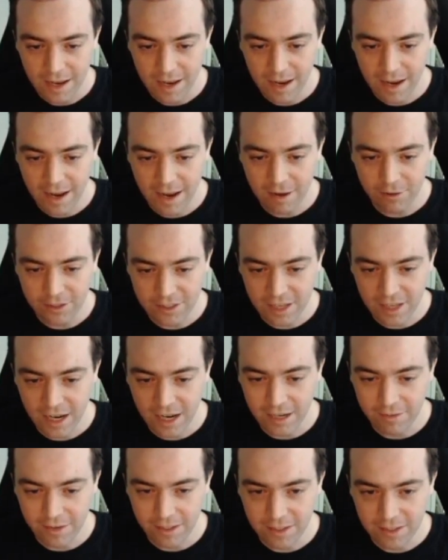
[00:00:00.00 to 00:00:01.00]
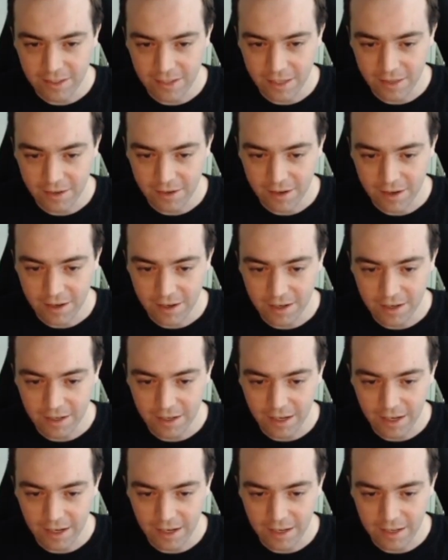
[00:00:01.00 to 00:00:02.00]
outside of us, and they're not going to
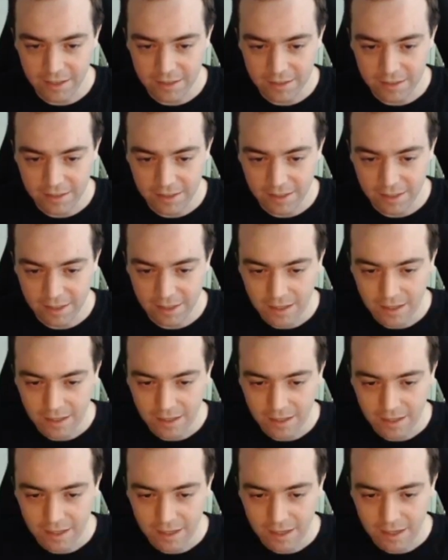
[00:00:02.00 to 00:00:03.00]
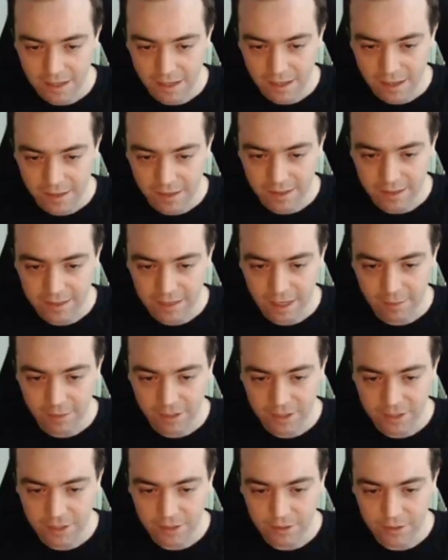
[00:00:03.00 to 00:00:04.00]
hit us. These
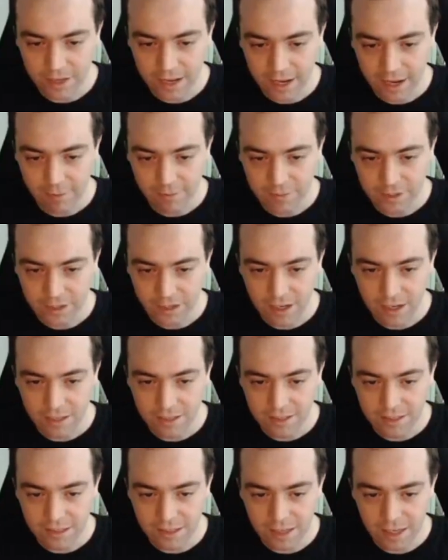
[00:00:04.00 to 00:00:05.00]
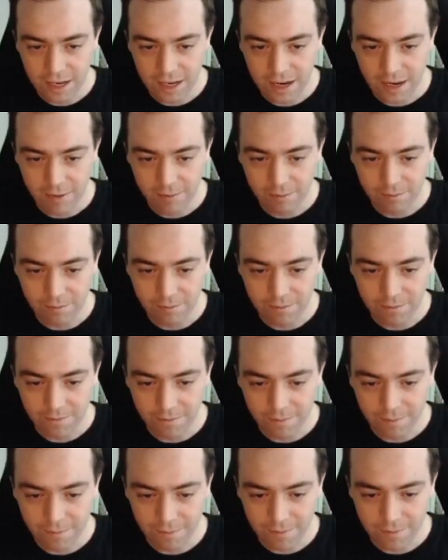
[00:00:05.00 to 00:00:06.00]
enemies shoot aim shots. I
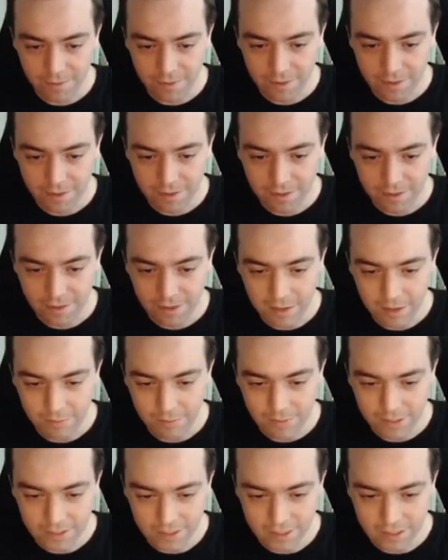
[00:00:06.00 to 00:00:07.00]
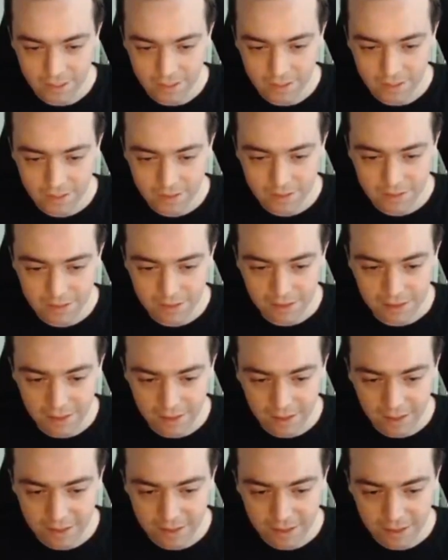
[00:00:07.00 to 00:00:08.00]
missed it because the
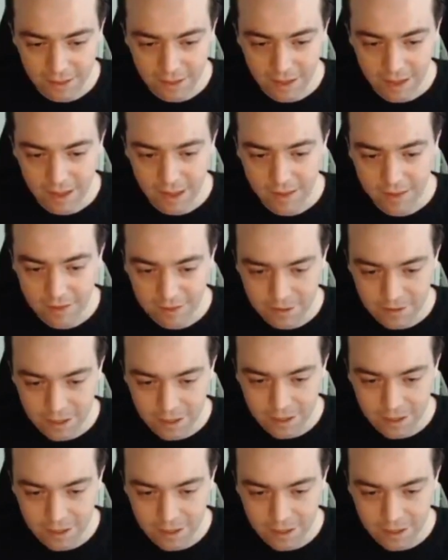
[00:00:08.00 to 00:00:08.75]
laser charge